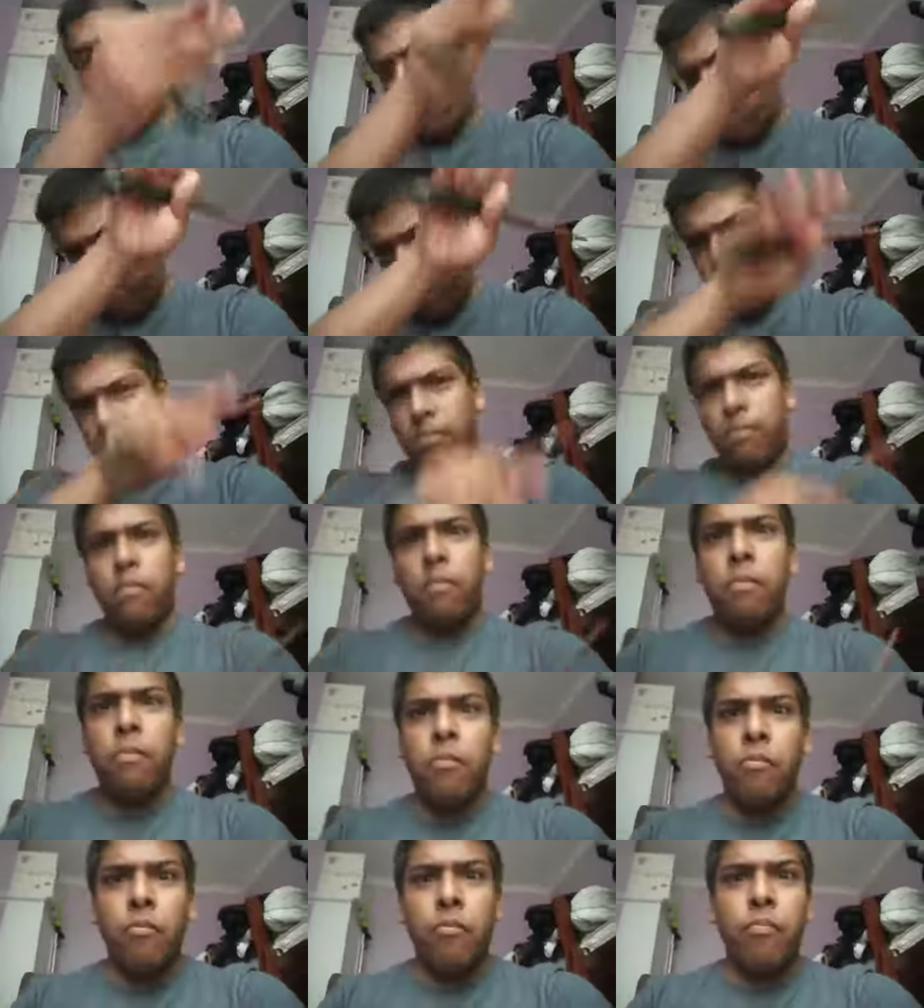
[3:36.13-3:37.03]
Mm.
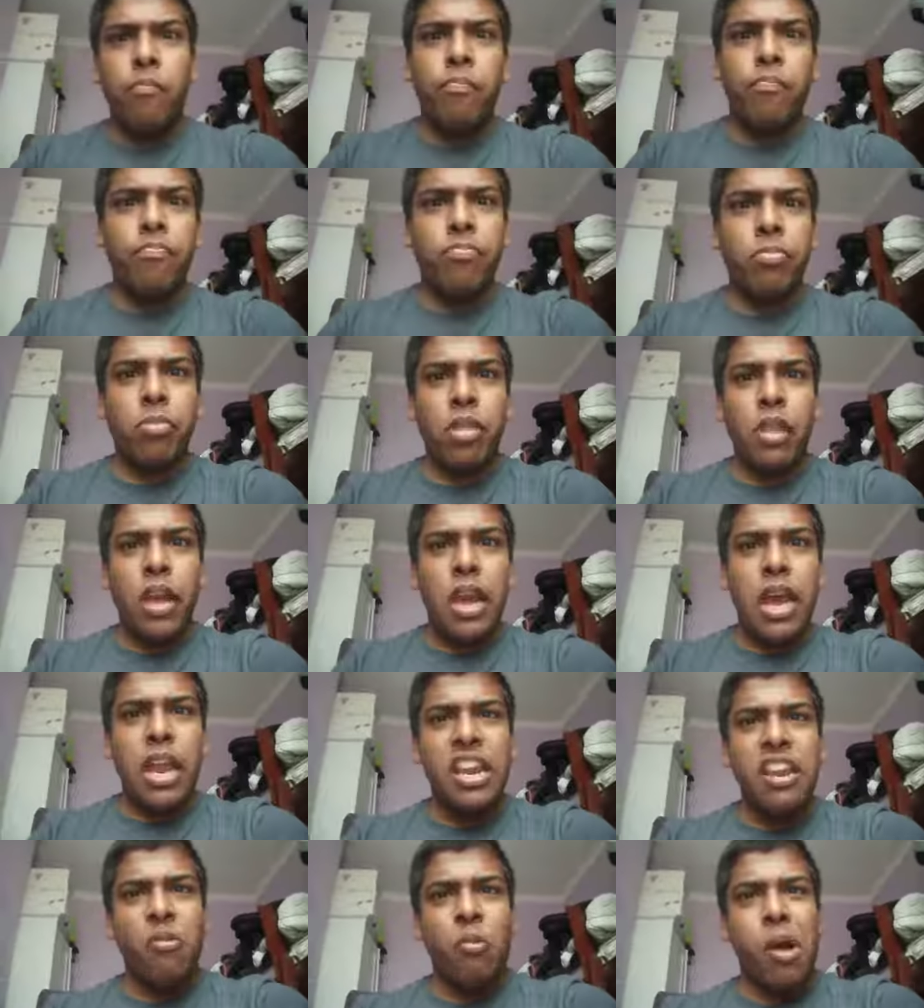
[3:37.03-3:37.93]

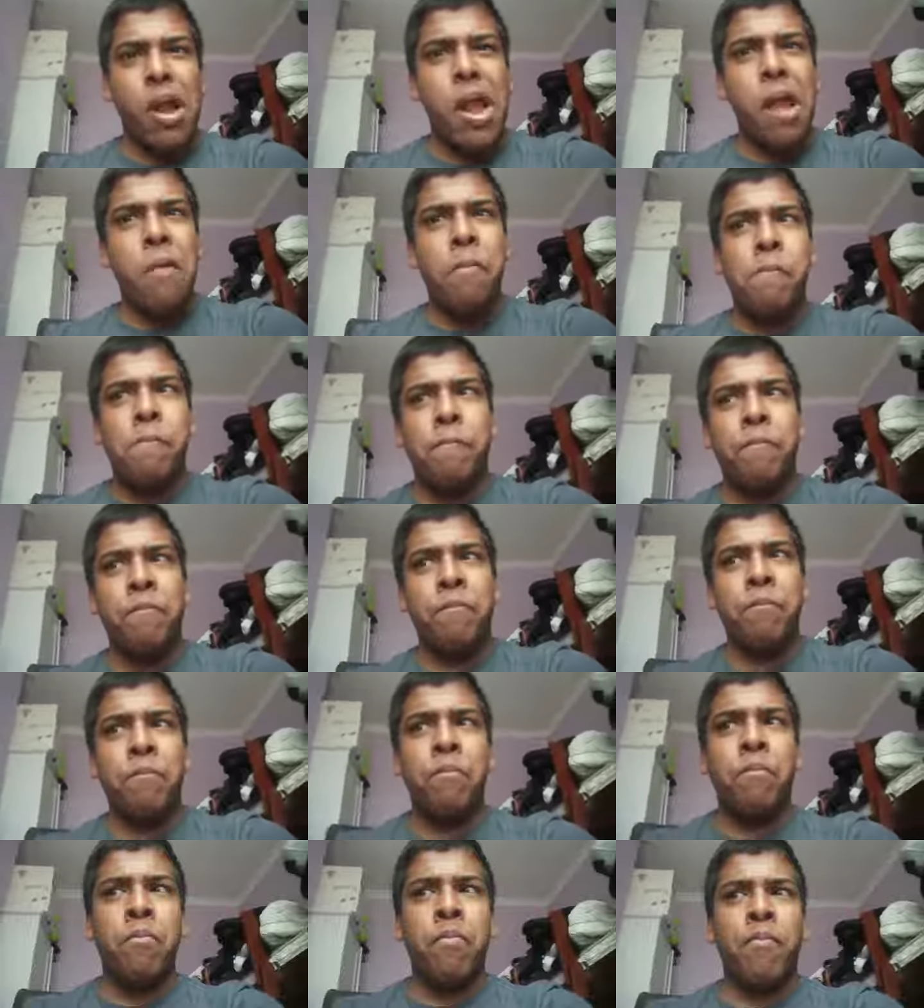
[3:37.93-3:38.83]
Anyway,
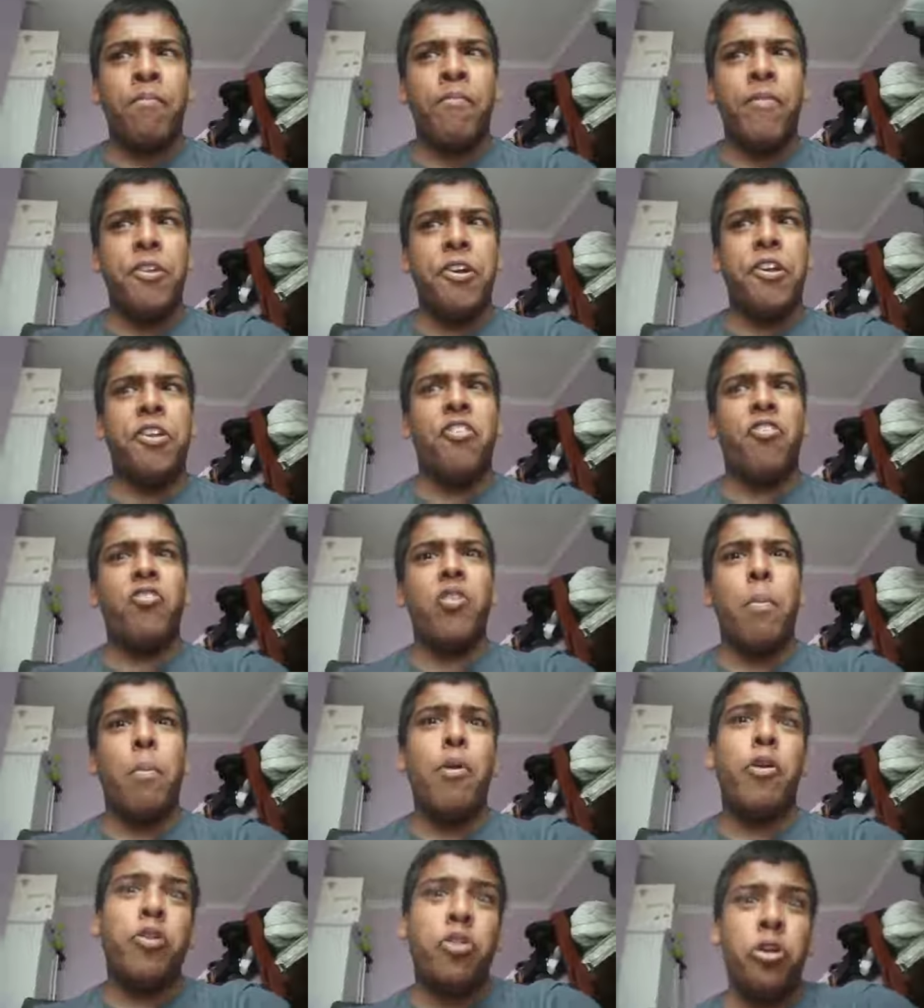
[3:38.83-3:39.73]
news
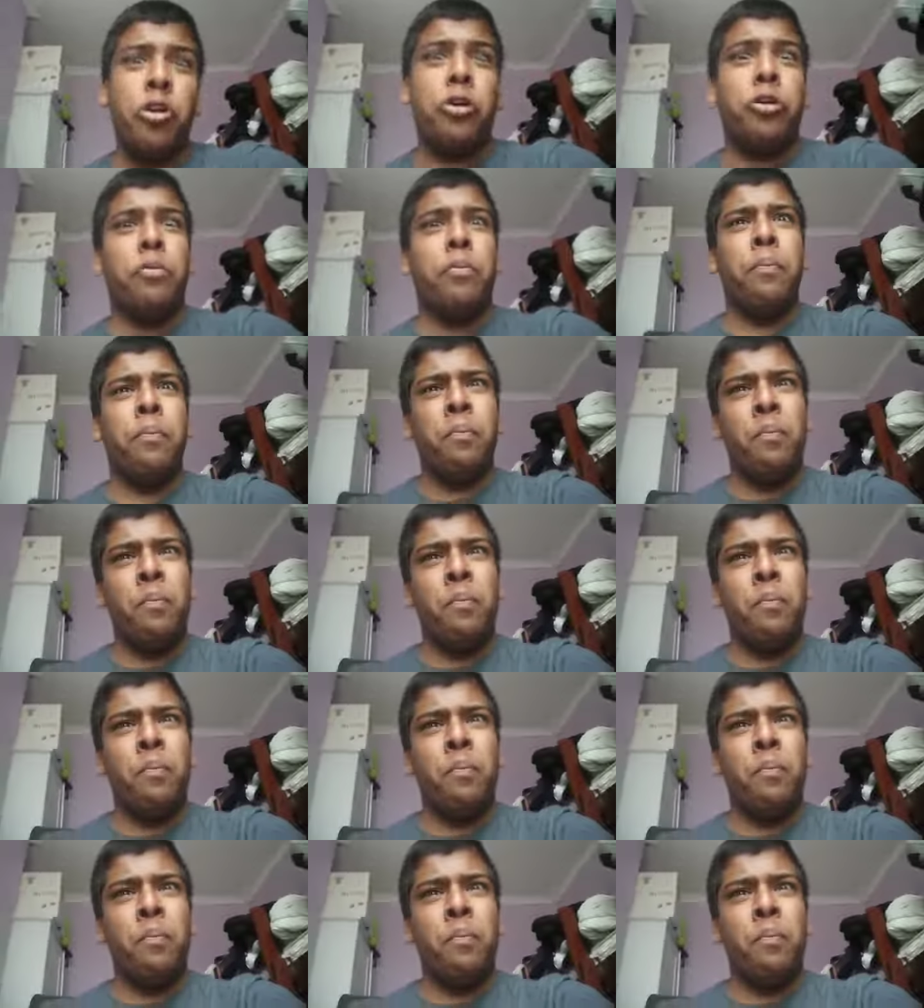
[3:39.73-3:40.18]
number two.